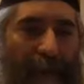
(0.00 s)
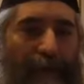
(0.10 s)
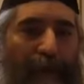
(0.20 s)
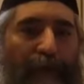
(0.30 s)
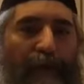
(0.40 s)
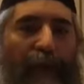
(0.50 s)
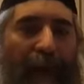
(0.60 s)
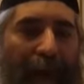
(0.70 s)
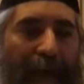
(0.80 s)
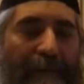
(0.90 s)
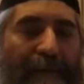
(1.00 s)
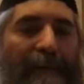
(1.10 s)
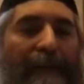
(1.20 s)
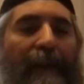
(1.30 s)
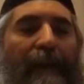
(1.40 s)
but you have
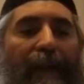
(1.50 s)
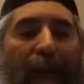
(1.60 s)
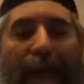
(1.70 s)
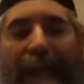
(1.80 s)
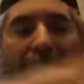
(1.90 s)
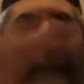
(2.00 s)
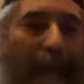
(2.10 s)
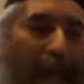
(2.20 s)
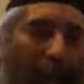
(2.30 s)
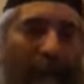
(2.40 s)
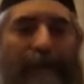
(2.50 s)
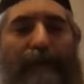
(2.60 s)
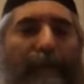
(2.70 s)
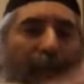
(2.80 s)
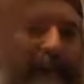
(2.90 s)
an anan around
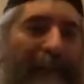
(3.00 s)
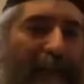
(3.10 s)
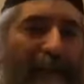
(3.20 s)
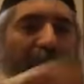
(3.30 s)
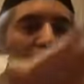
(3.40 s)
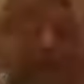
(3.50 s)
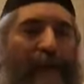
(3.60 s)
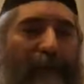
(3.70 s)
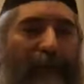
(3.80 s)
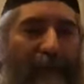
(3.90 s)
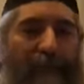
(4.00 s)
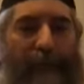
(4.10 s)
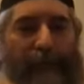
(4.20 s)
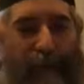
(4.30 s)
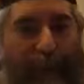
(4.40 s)
you that clears up everything for you to